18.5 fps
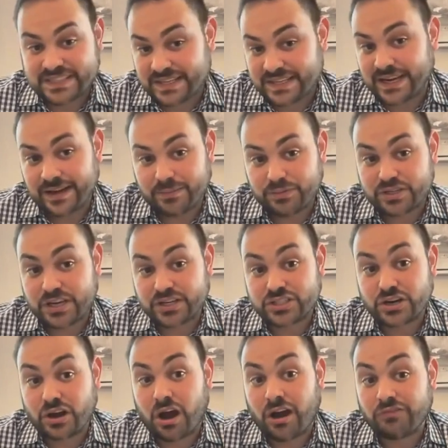and data
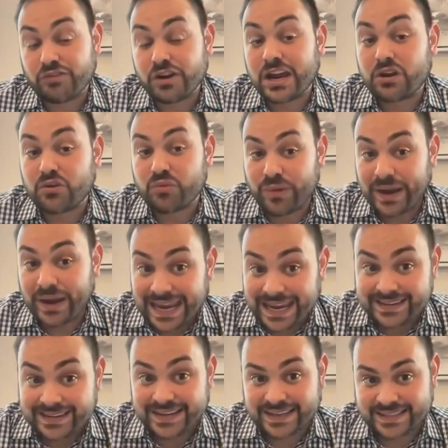protection offer a
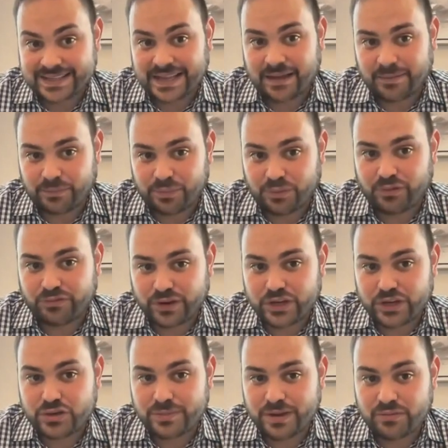great example for
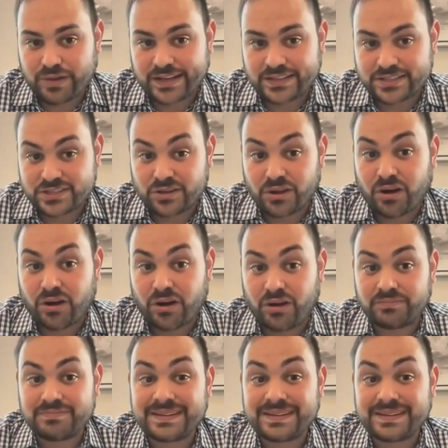human rights law,